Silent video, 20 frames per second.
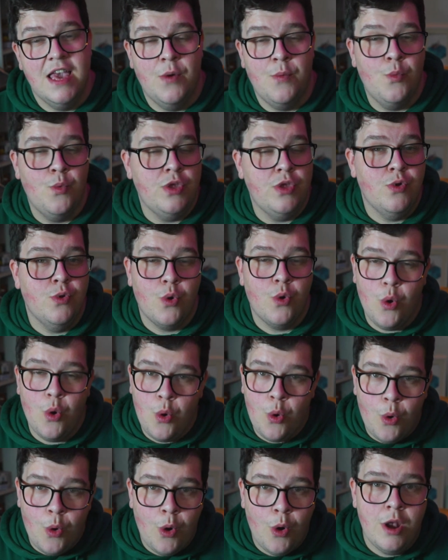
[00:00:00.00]
and we talk
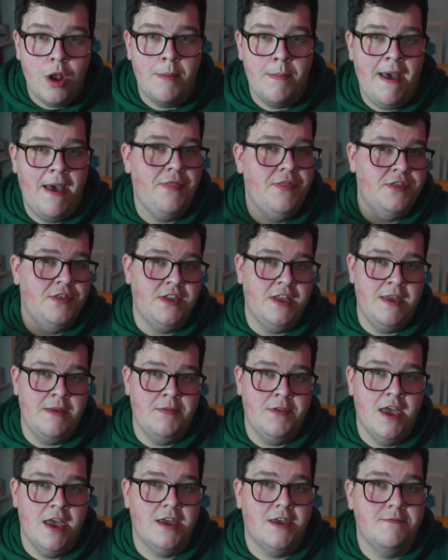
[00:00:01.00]
all about the Steam
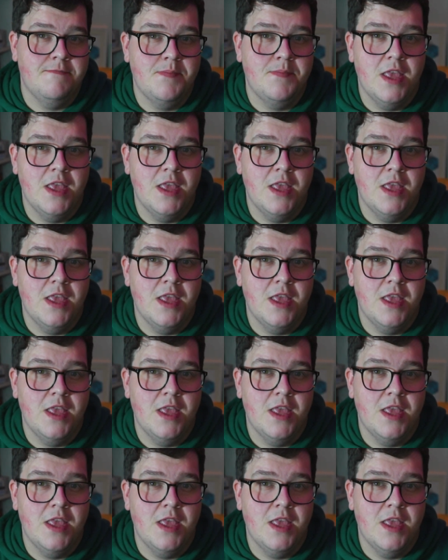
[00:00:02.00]
Deck.